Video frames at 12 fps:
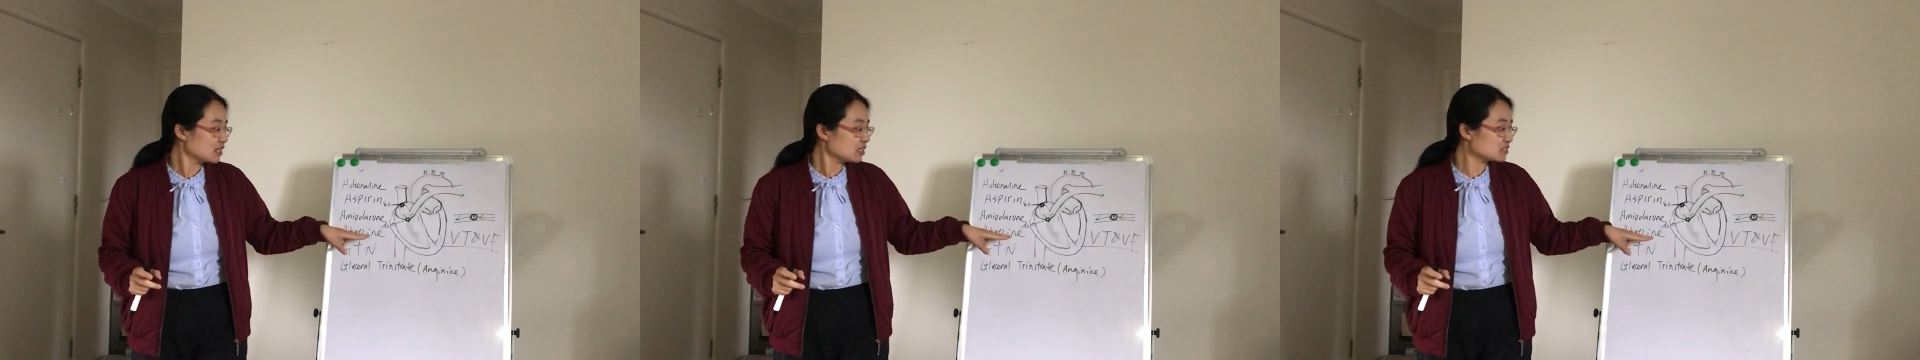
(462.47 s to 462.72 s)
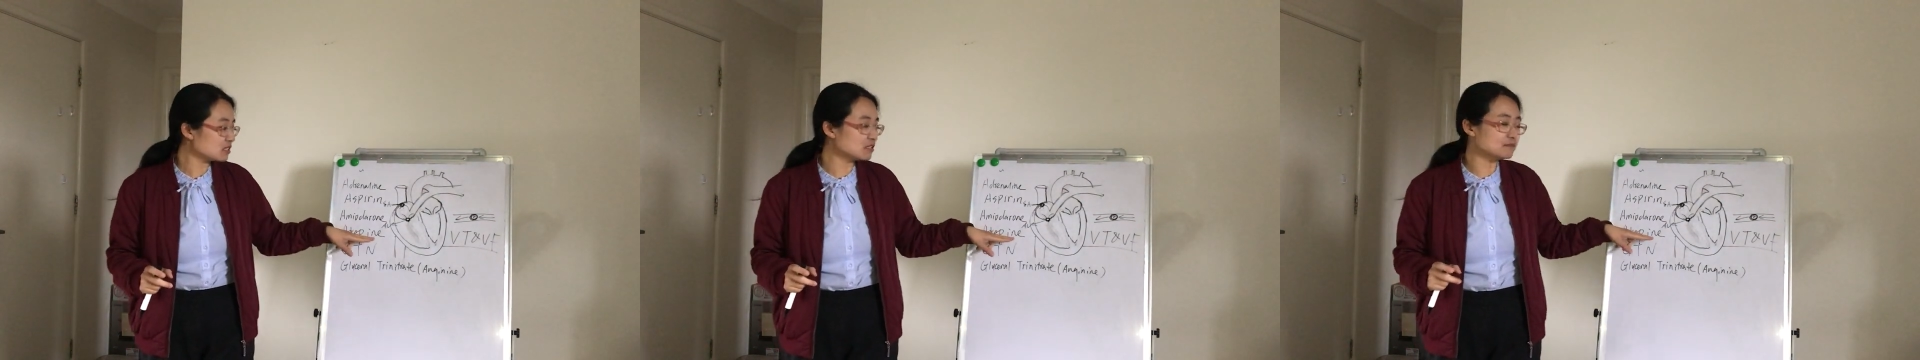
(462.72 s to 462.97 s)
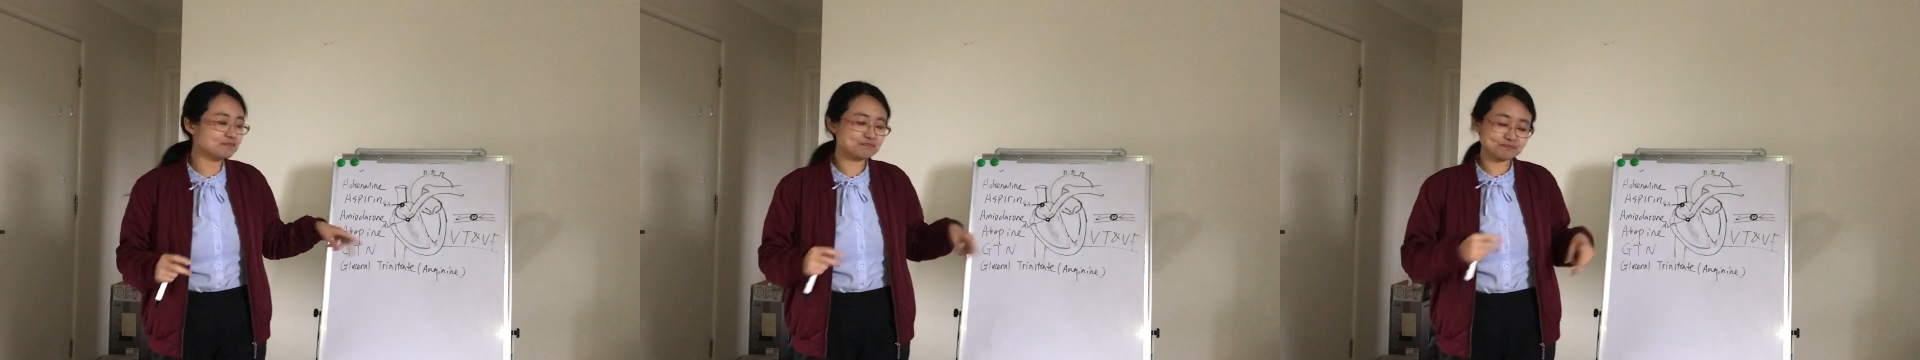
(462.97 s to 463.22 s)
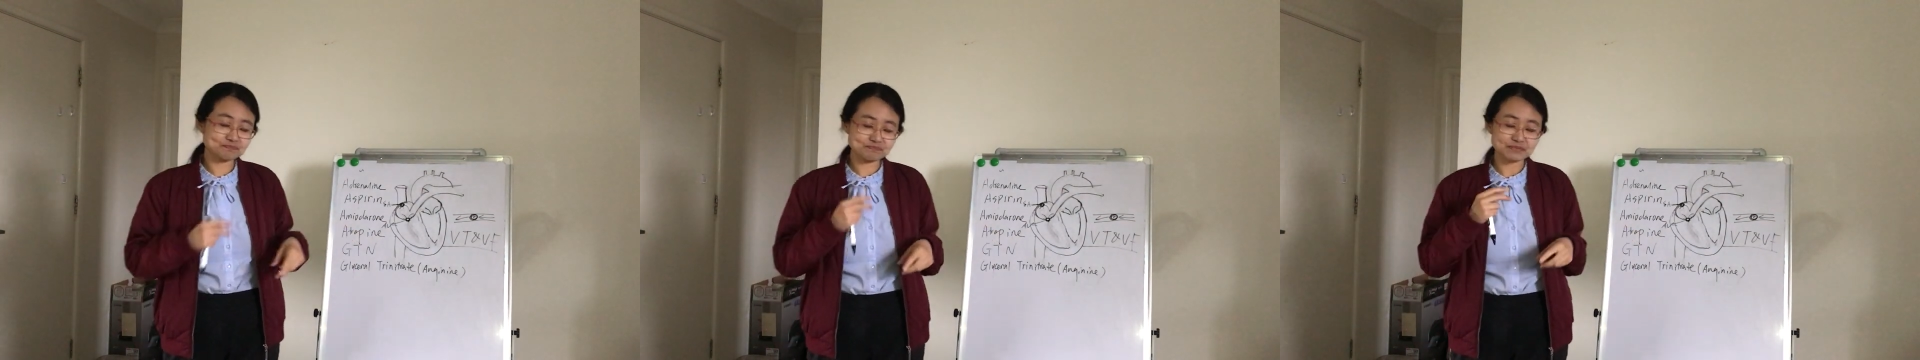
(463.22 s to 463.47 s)
So
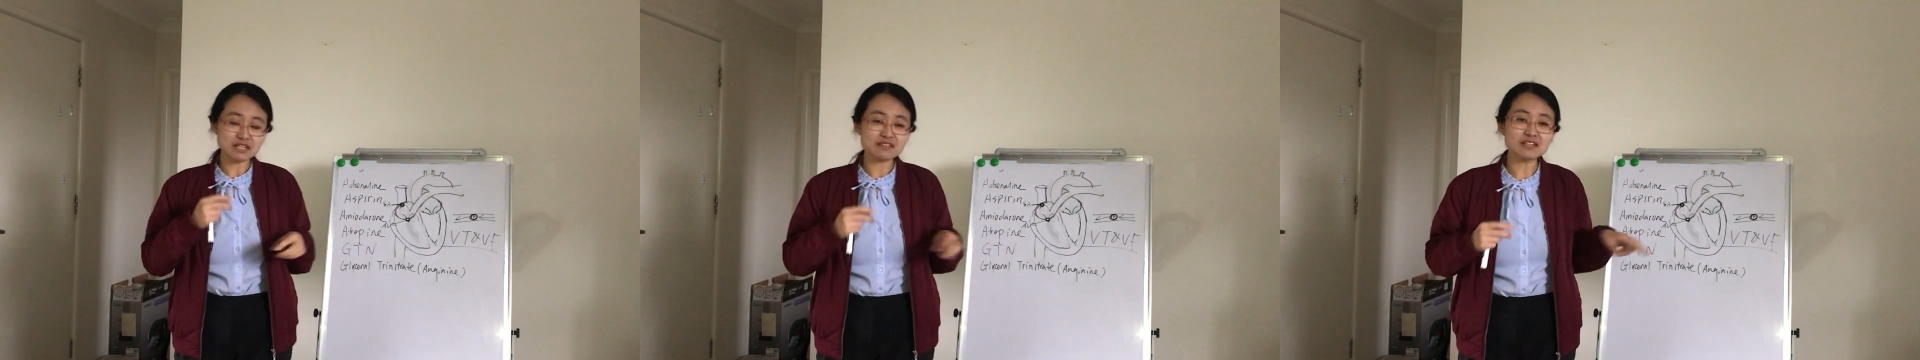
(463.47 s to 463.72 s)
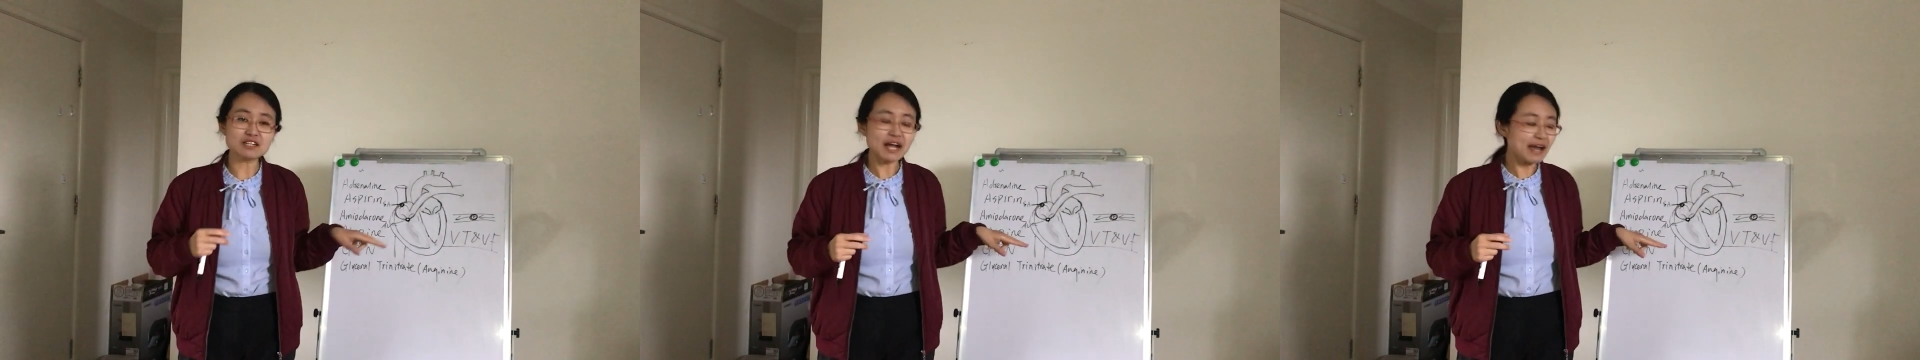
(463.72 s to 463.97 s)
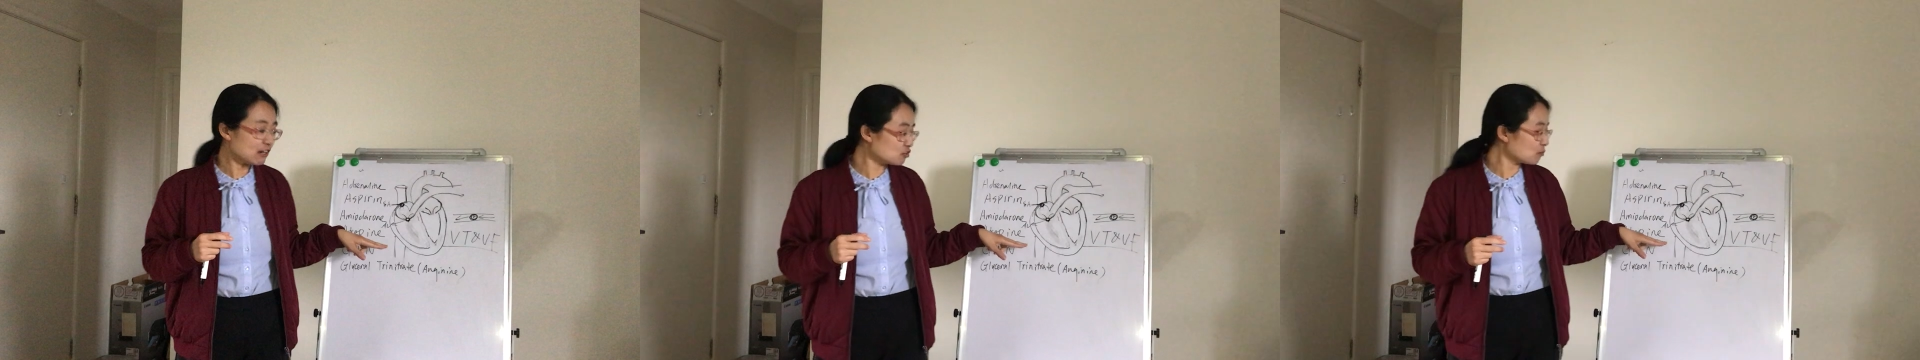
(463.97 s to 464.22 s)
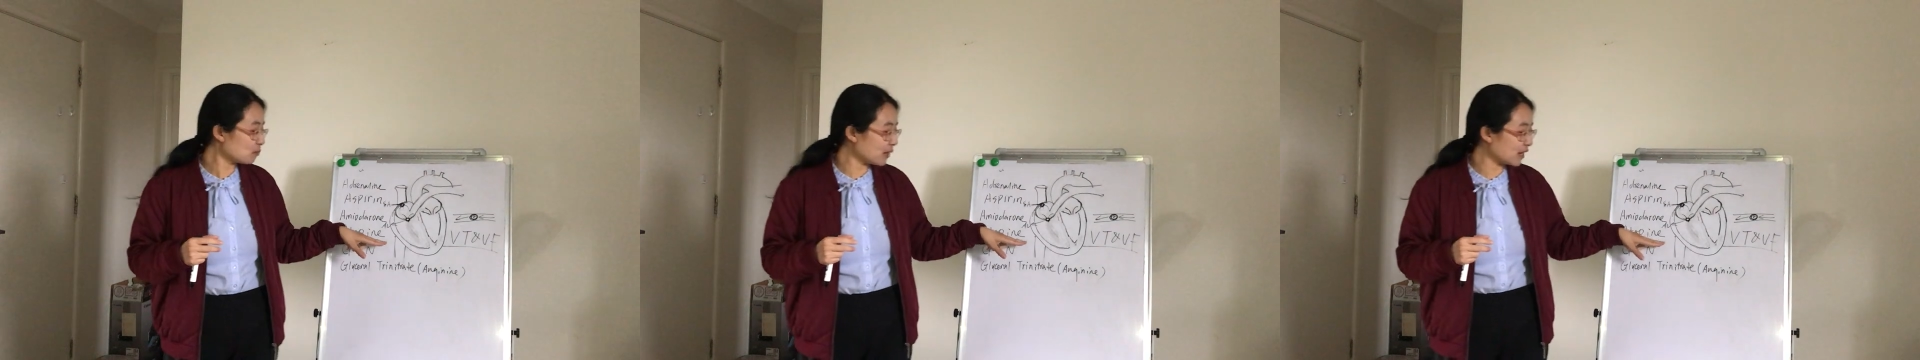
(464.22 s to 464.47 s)
the
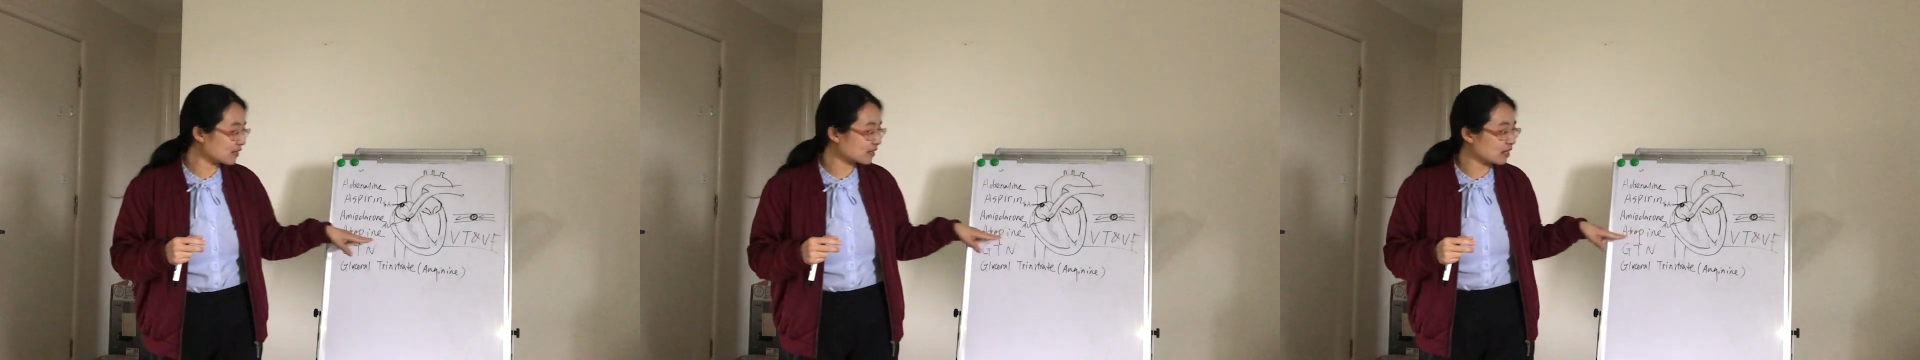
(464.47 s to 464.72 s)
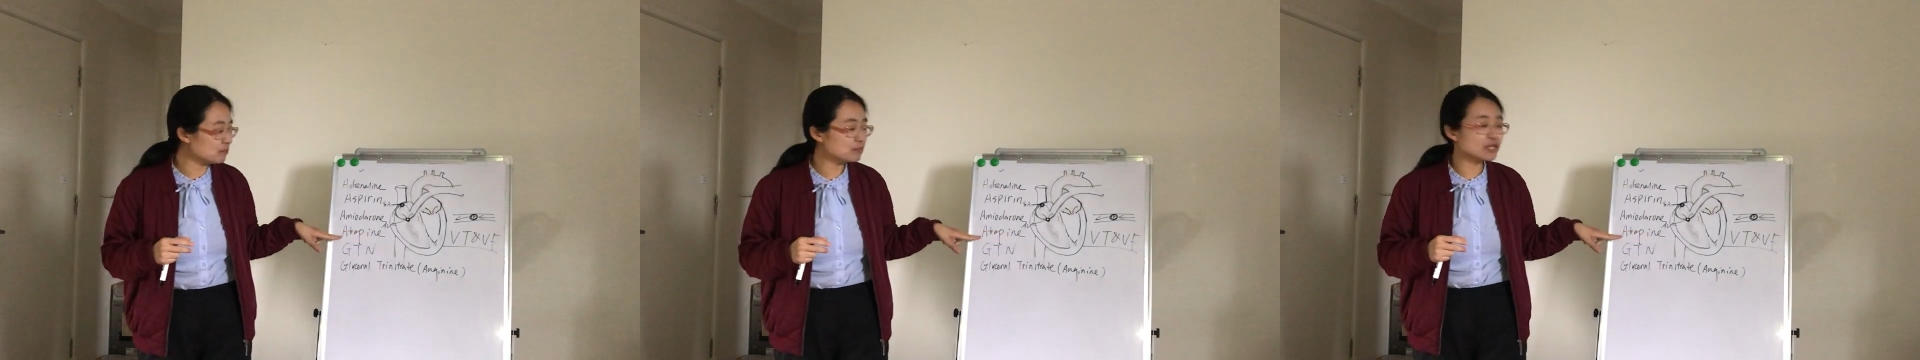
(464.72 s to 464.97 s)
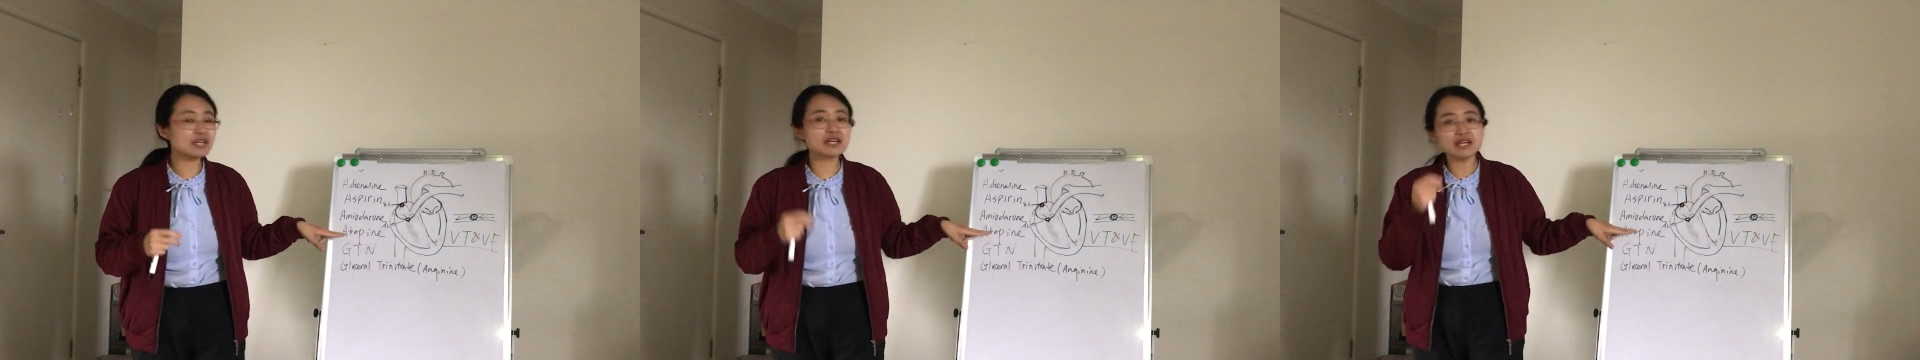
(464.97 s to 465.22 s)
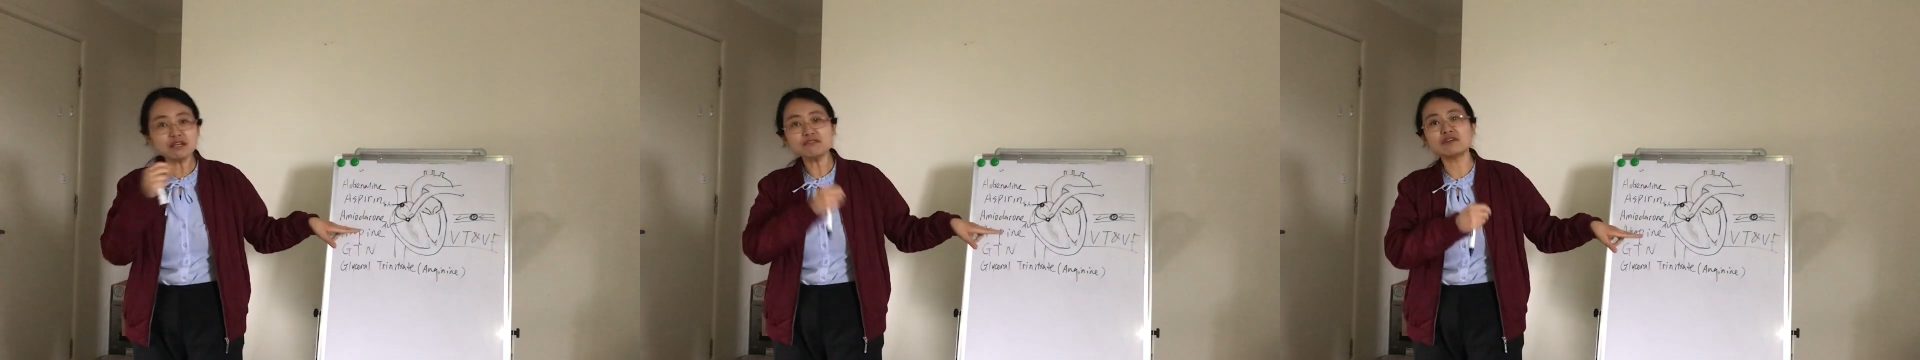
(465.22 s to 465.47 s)
atropine can be
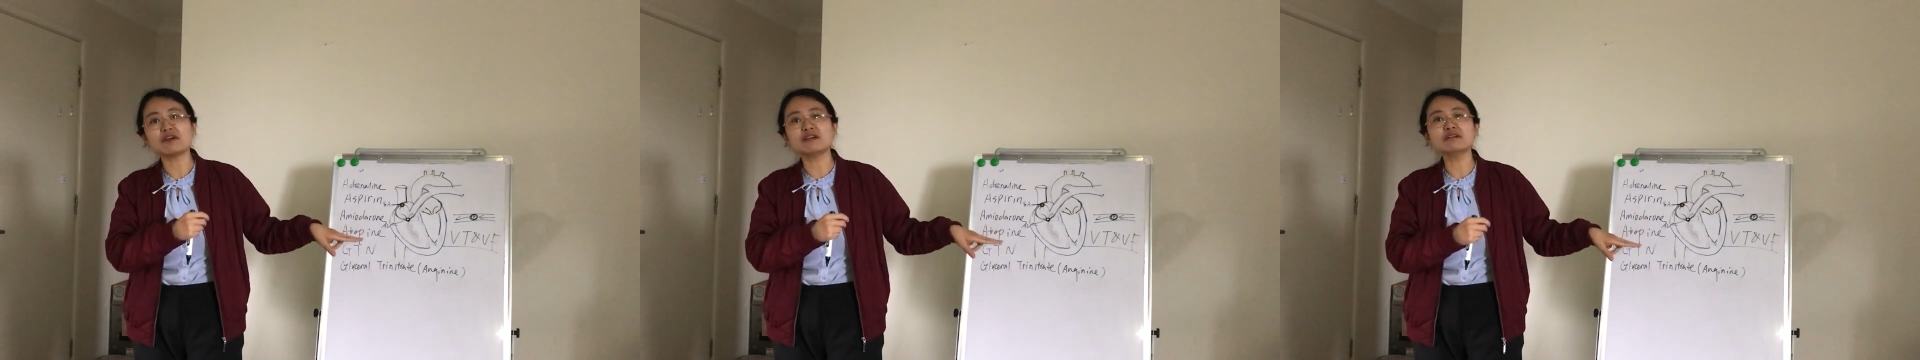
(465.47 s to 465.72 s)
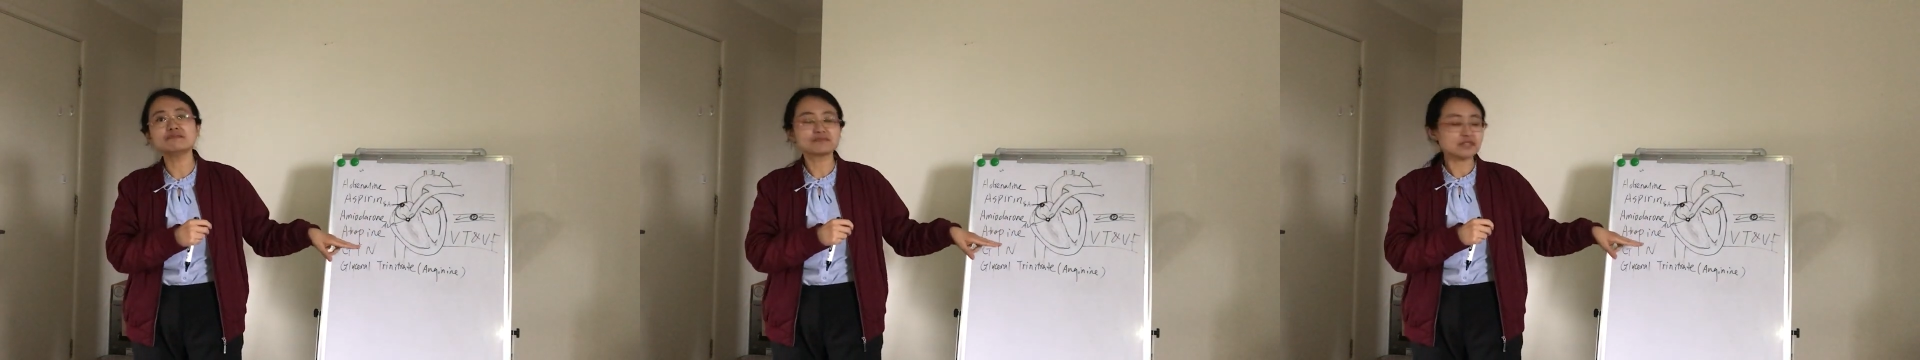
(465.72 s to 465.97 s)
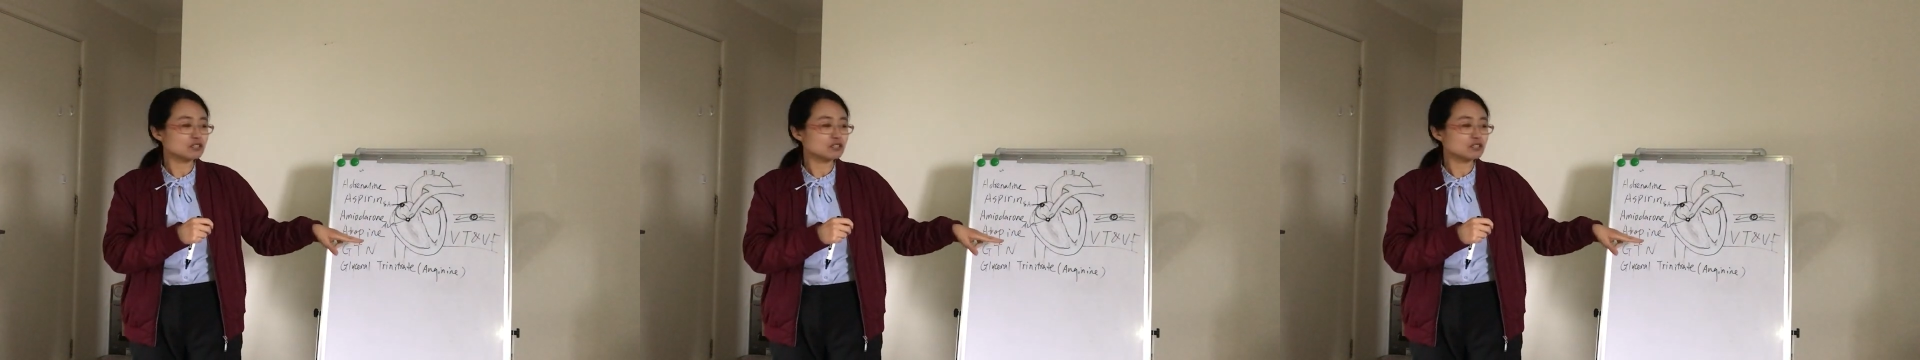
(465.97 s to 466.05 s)
given